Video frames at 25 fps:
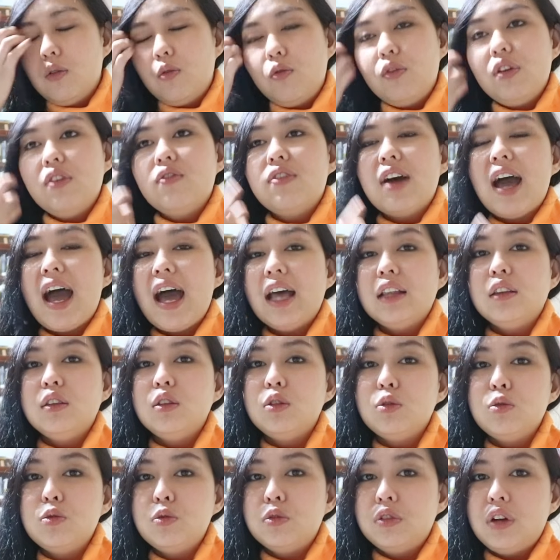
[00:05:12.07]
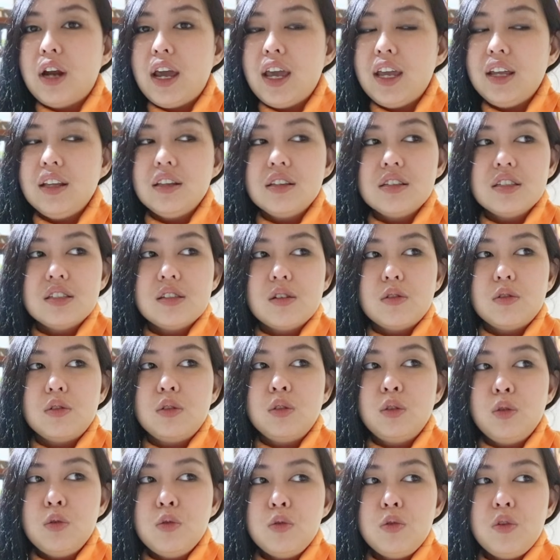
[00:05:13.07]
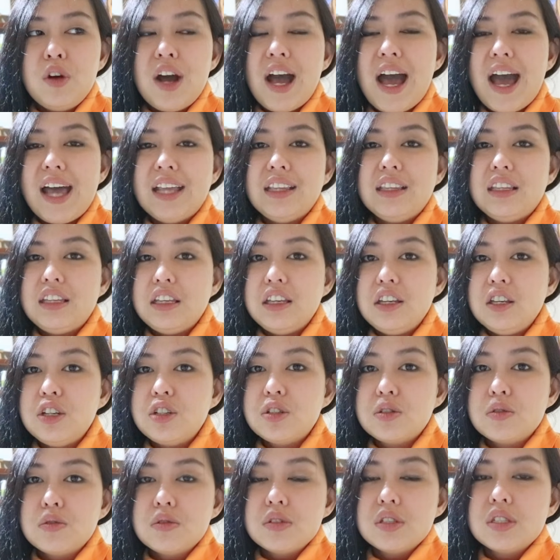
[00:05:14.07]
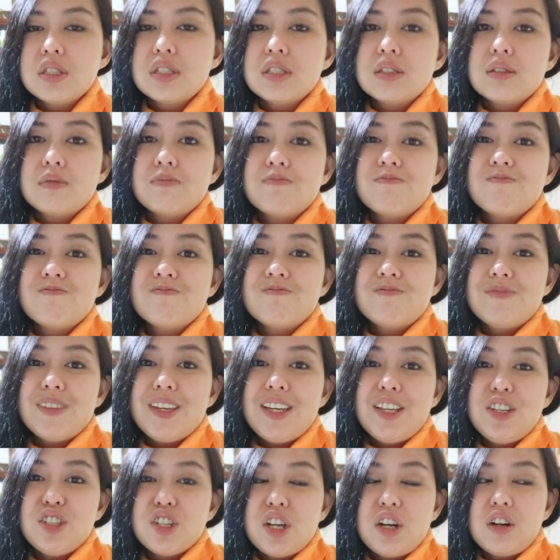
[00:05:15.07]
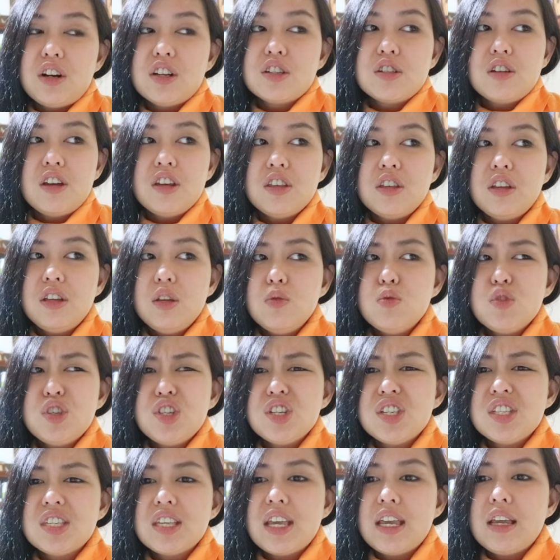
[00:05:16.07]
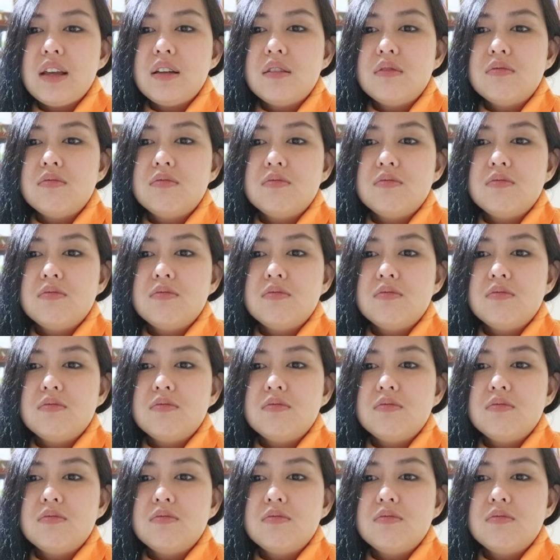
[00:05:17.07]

We've had two, right? So two had issues in general. So I thought it was just like